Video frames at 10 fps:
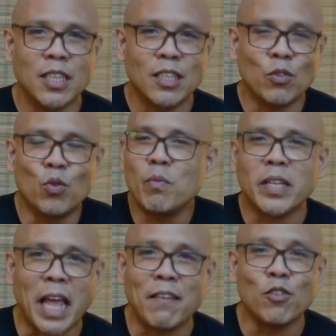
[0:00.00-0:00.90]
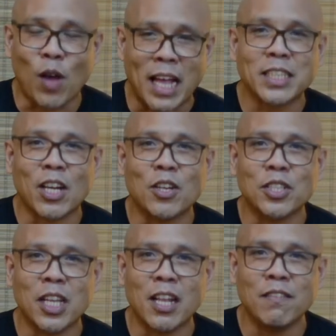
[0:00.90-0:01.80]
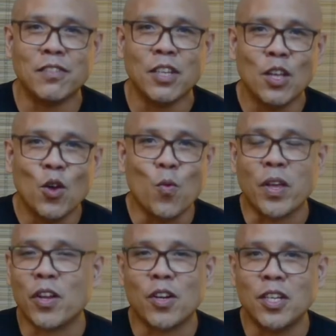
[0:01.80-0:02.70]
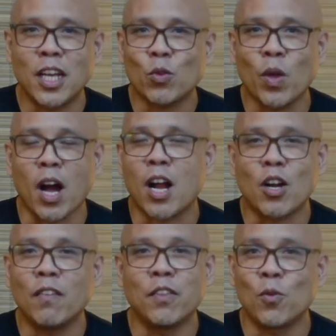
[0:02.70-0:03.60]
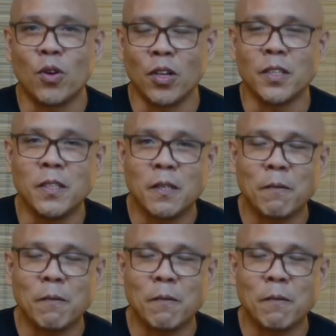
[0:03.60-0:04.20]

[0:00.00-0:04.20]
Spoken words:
then we might have to ask ourselves whether or not we are of the world.